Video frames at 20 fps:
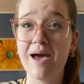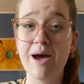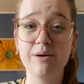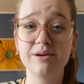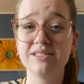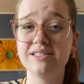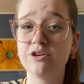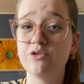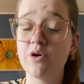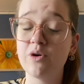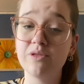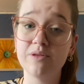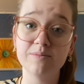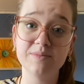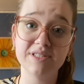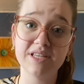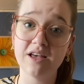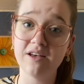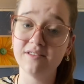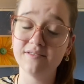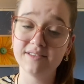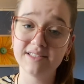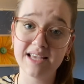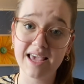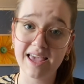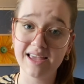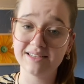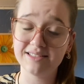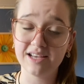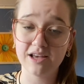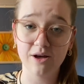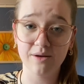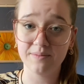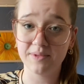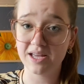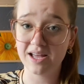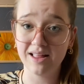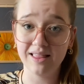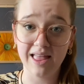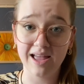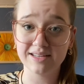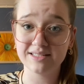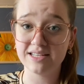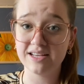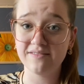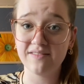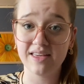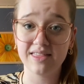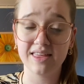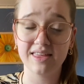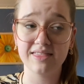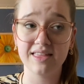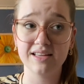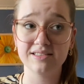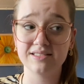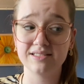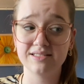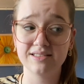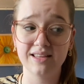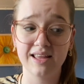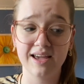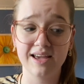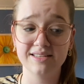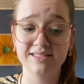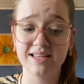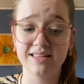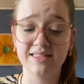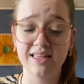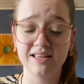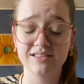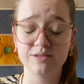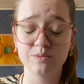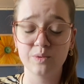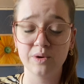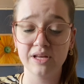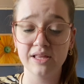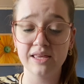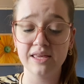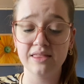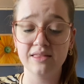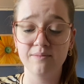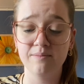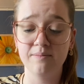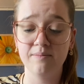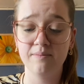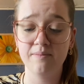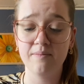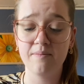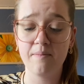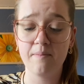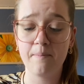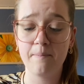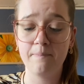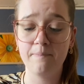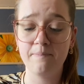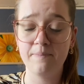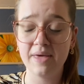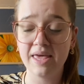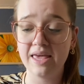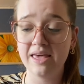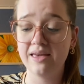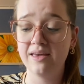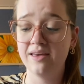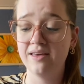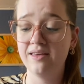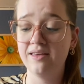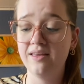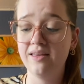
to grow themselves and to help the collective. I think that's, like I said, that's really the big